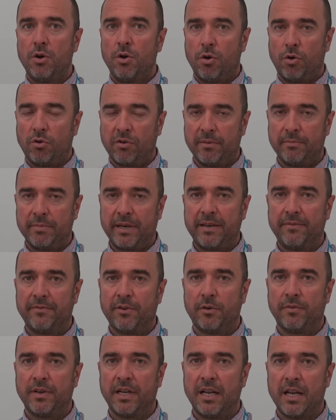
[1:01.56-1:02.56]
or it may
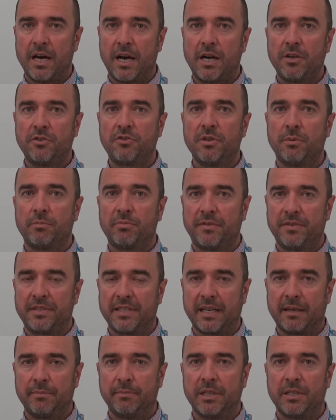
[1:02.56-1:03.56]
involve a large number of
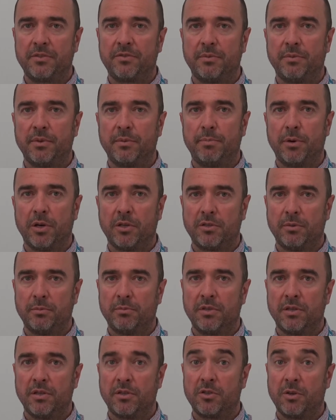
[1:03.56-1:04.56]
segments from the bottom
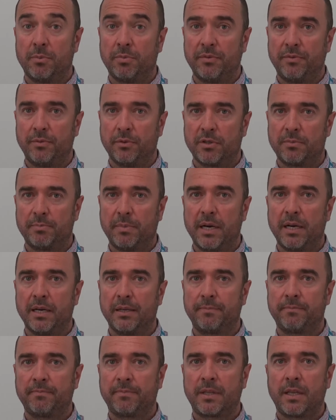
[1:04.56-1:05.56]
to the top of your
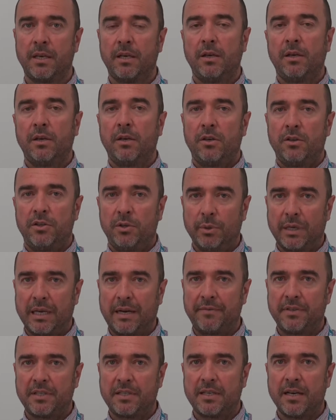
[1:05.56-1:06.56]
spine. You will
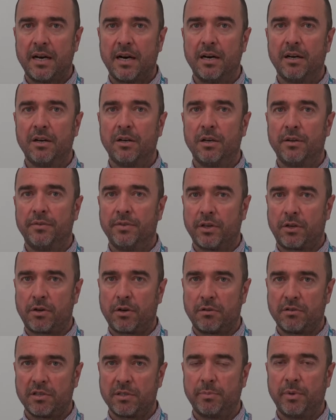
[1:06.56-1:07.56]
have a scar over the
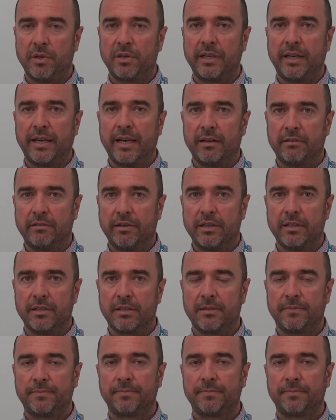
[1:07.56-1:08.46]
corresponding areas.